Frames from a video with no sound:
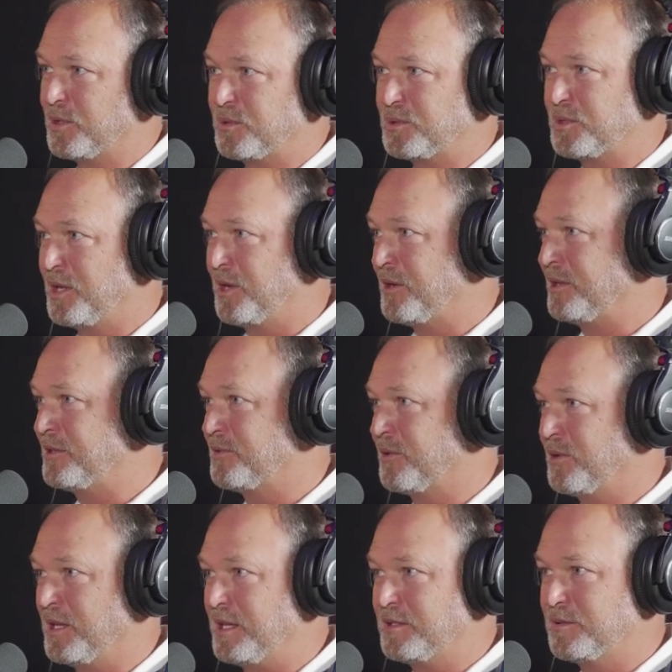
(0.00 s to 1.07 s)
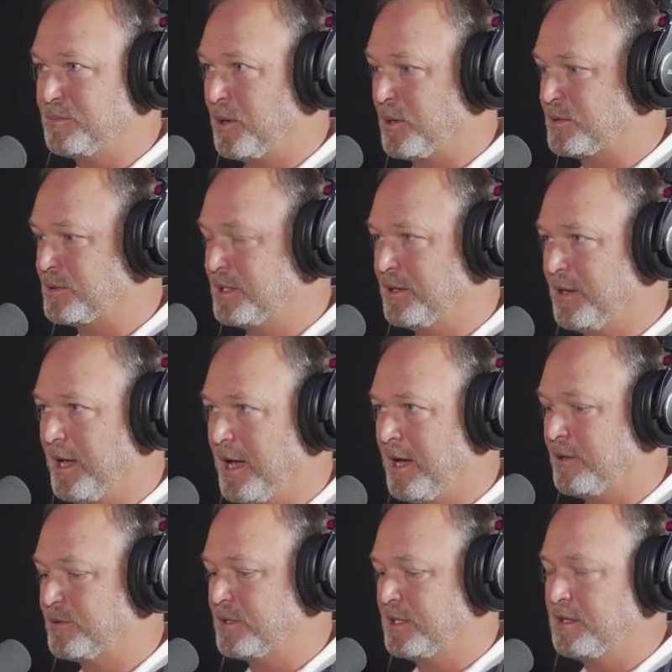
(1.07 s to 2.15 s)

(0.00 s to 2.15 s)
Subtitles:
Social Securities for each person in the house,